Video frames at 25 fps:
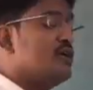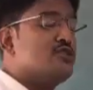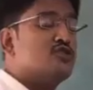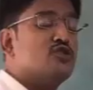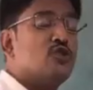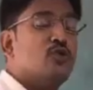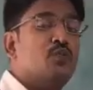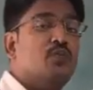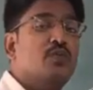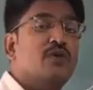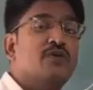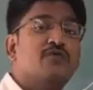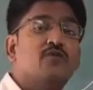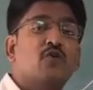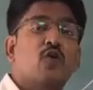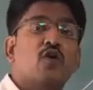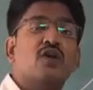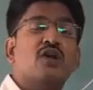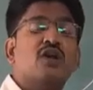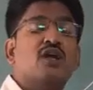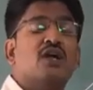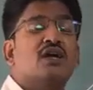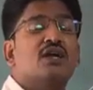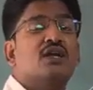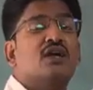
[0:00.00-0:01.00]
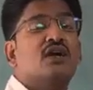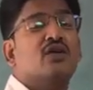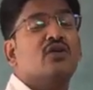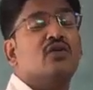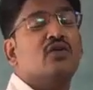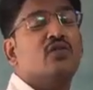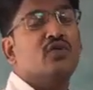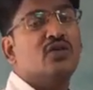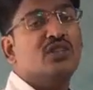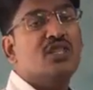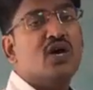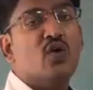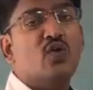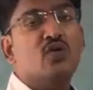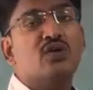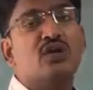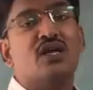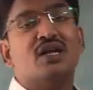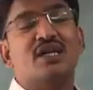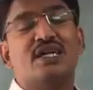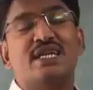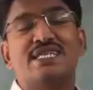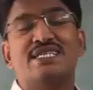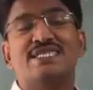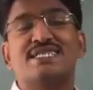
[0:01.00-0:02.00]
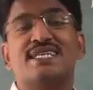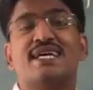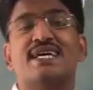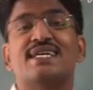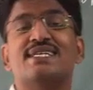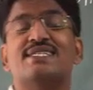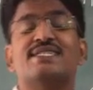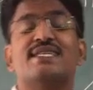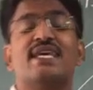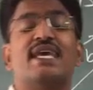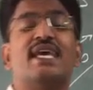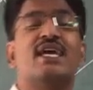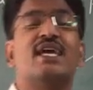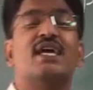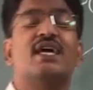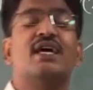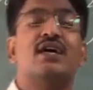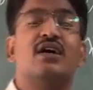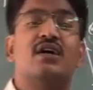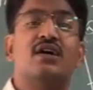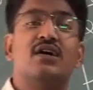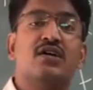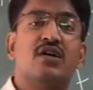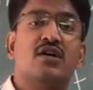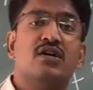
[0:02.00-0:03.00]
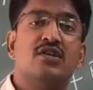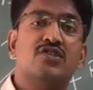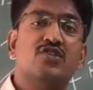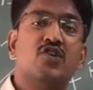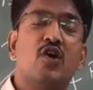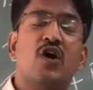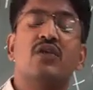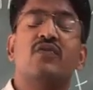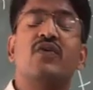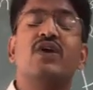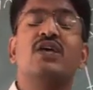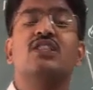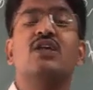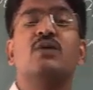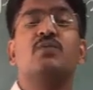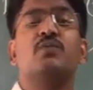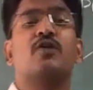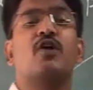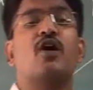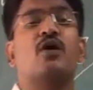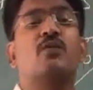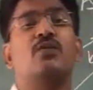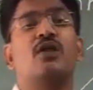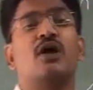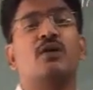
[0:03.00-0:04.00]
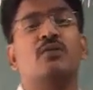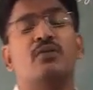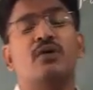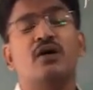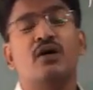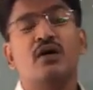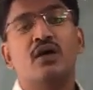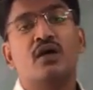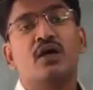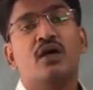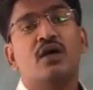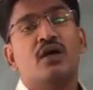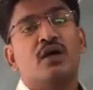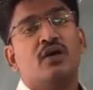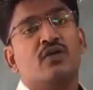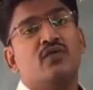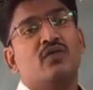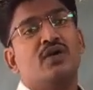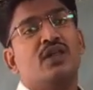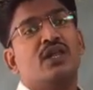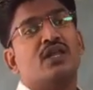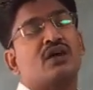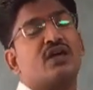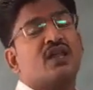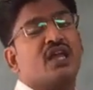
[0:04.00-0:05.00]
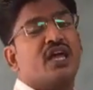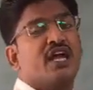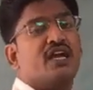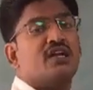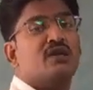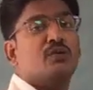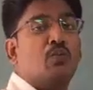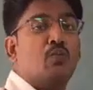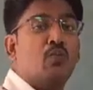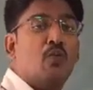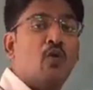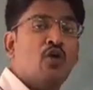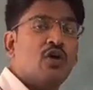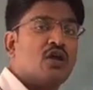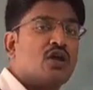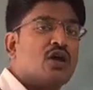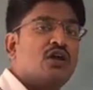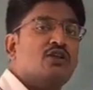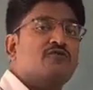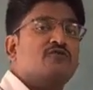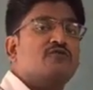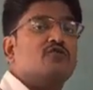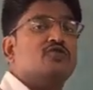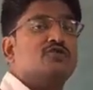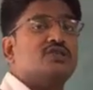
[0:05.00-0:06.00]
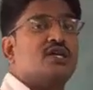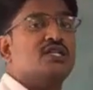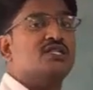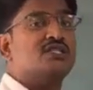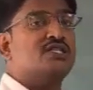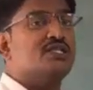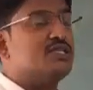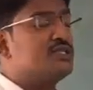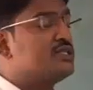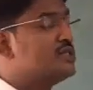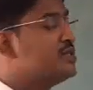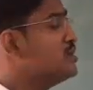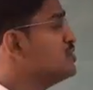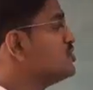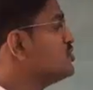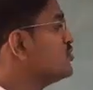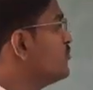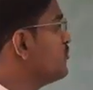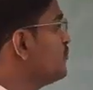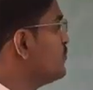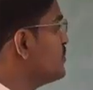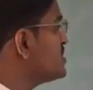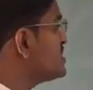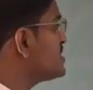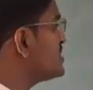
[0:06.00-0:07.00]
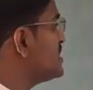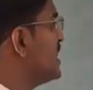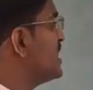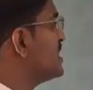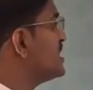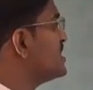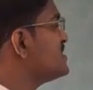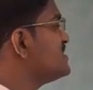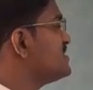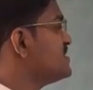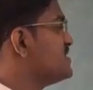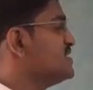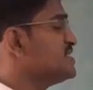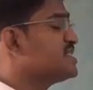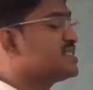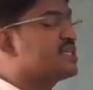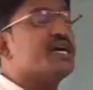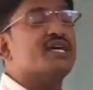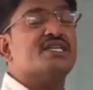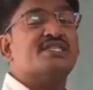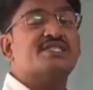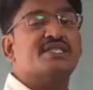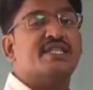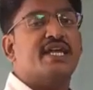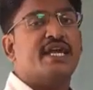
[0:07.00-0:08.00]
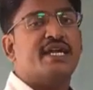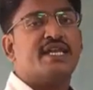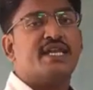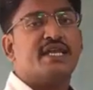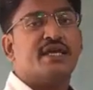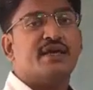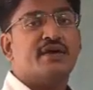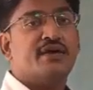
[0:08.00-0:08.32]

So without discussing, solving the problem will create more confusions. So first let us discuss that.